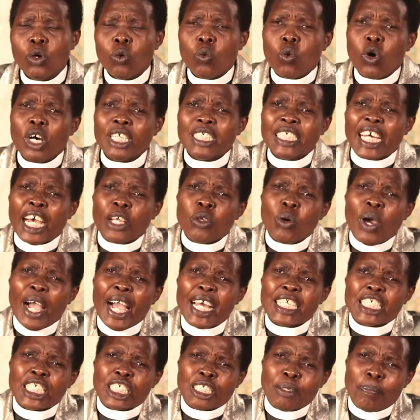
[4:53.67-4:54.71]
What are you
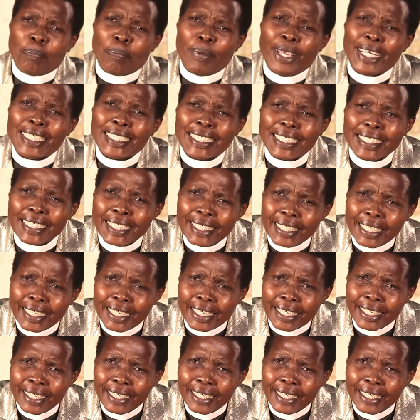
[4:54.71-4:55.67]
anticipating?